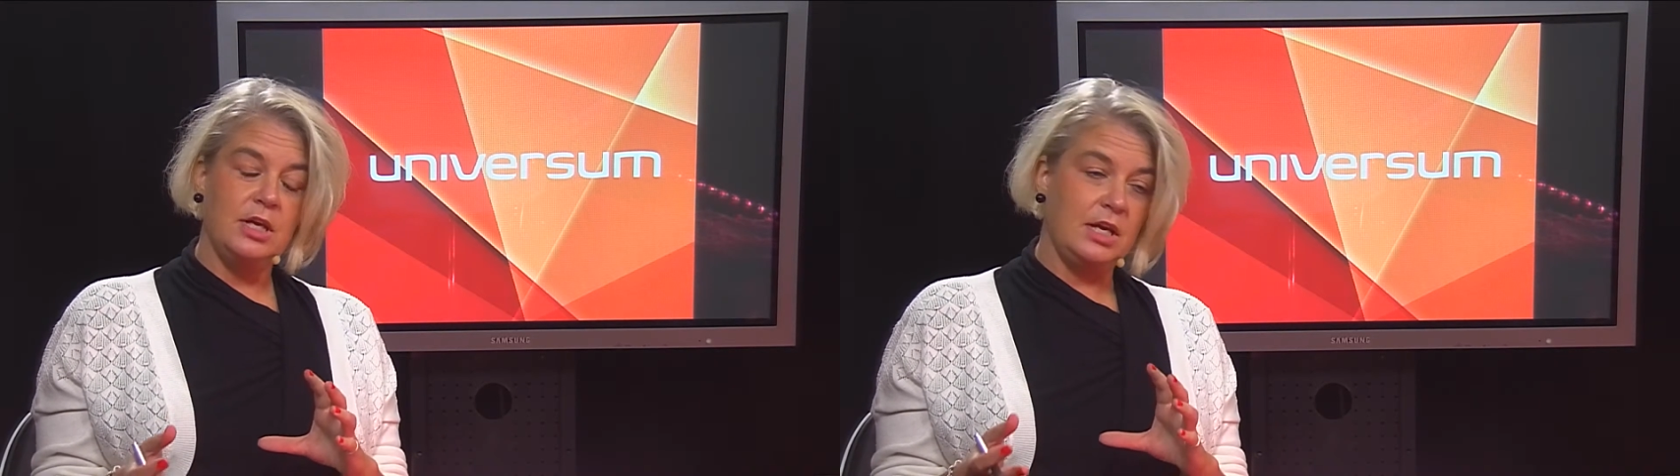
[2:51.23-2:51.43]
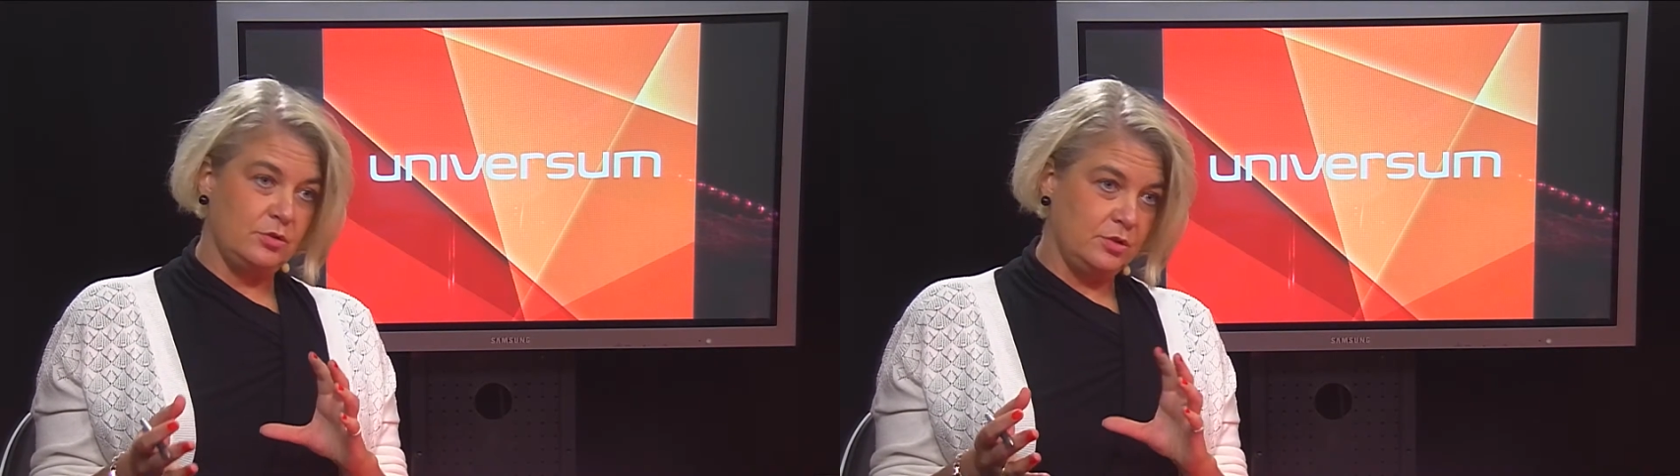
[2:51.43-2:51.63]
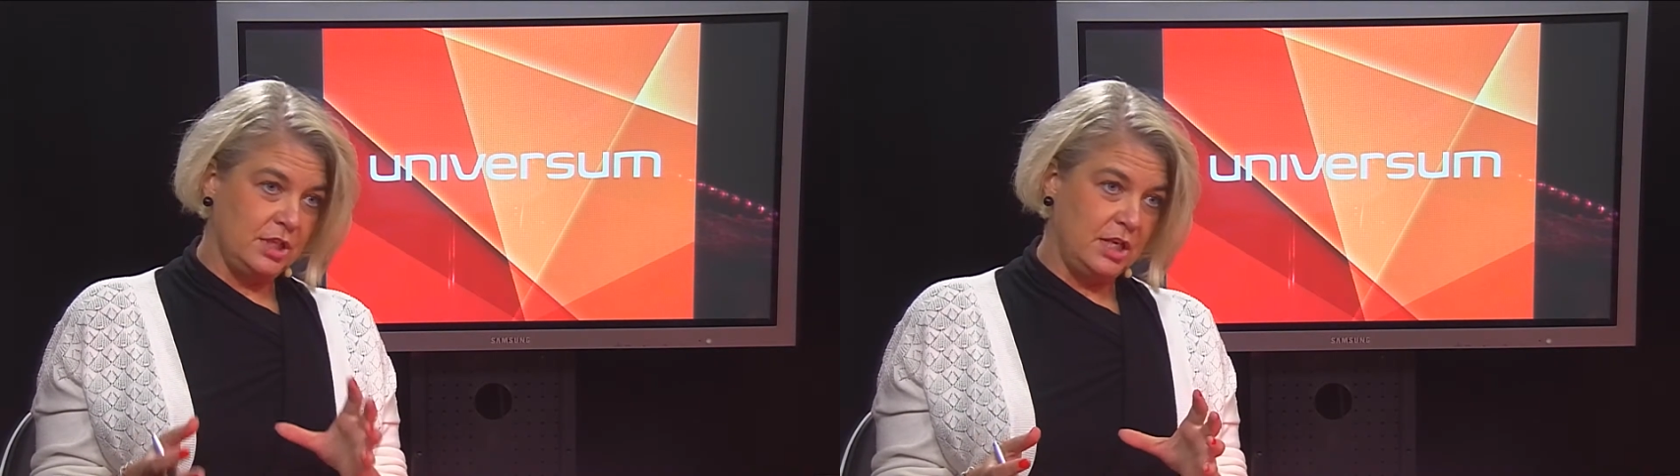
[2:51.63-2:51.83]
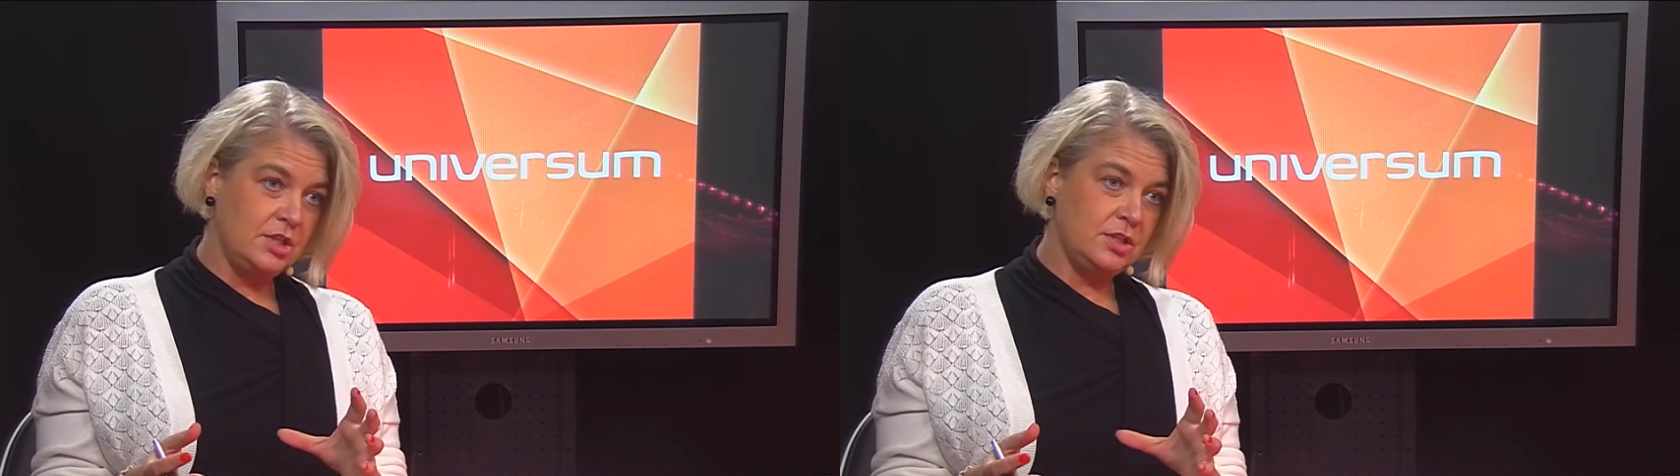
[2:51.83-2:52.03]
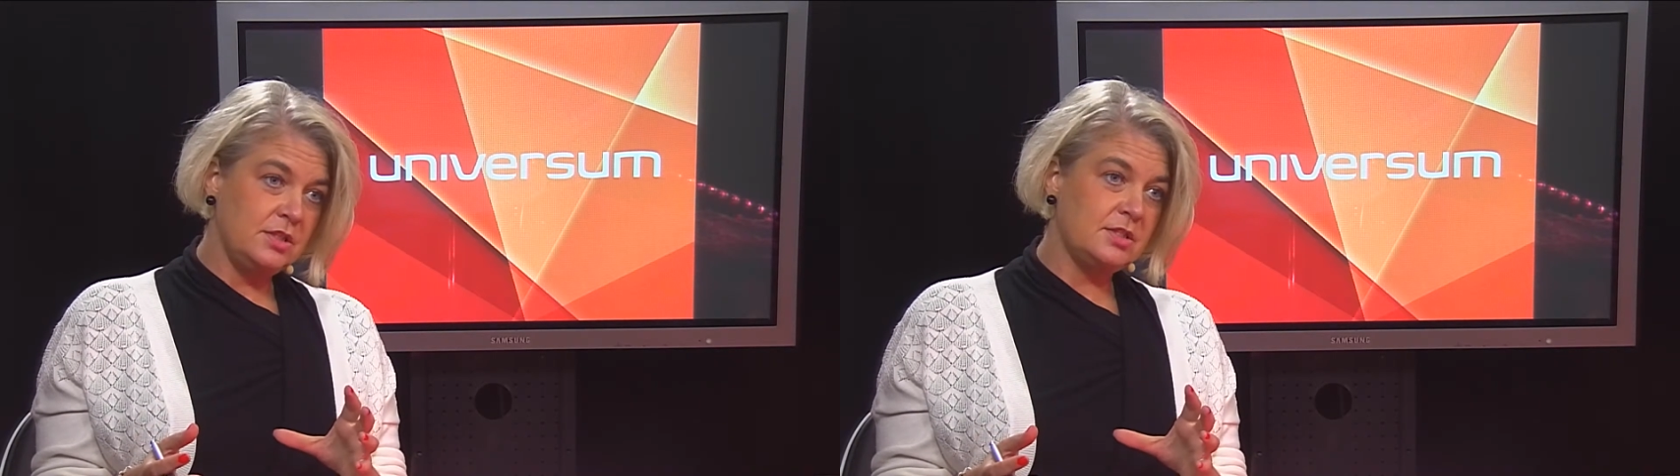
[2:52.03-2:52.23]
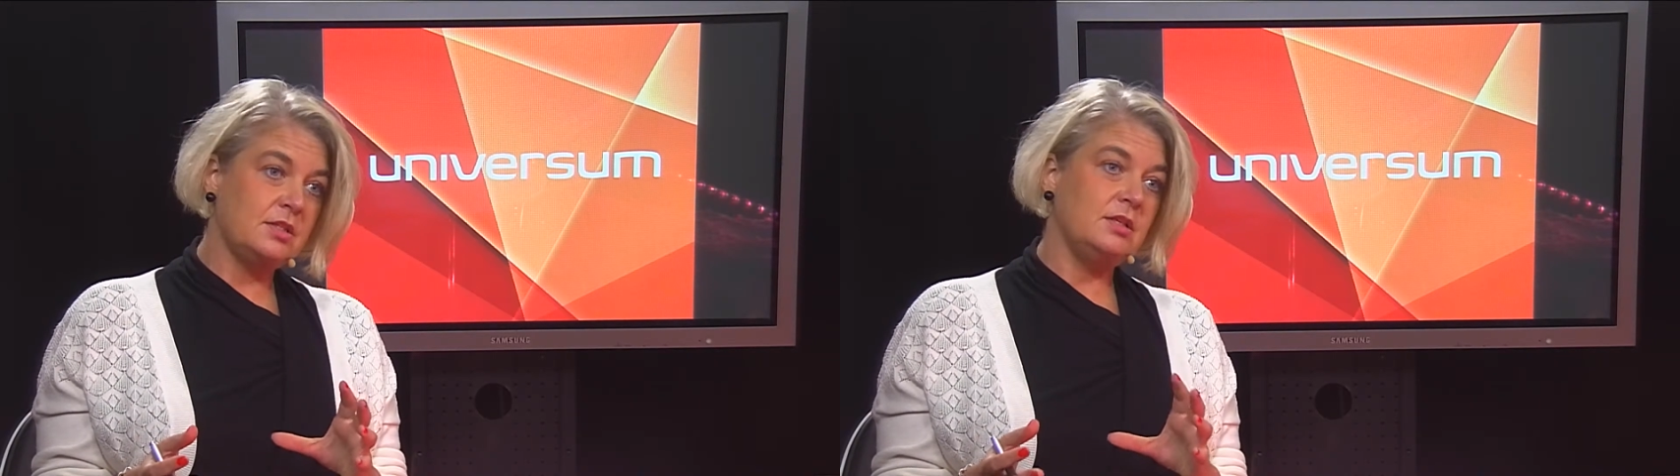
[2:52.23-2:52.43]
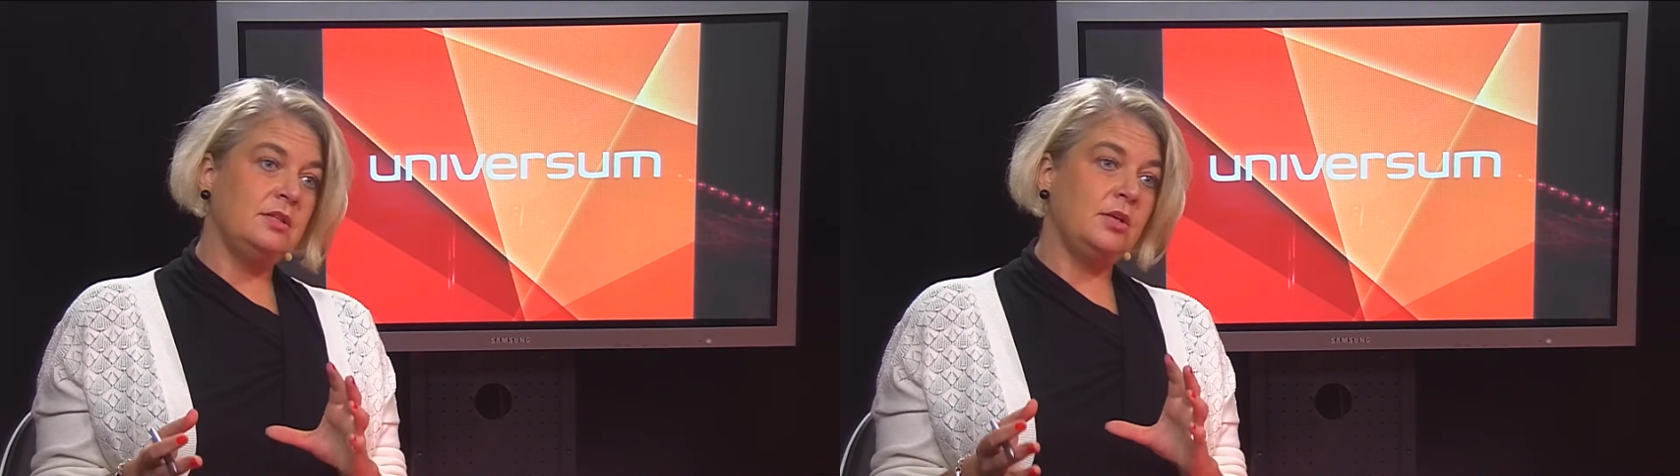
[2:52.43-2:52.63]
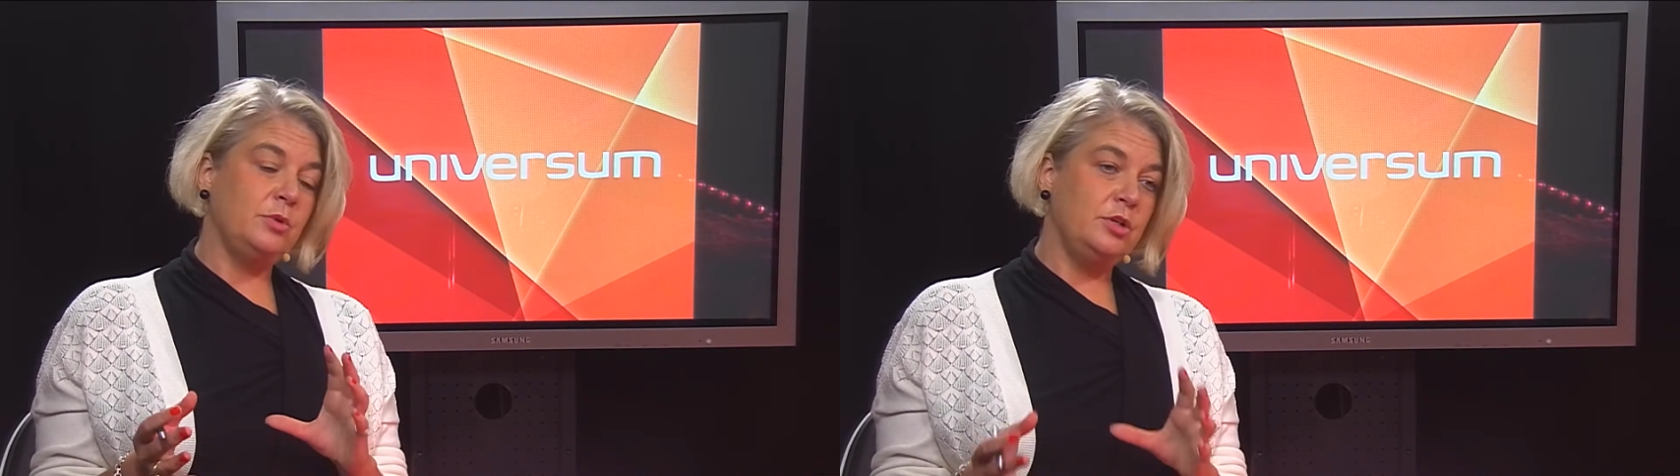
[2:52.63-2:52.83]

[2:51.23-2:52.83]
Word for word: associations that we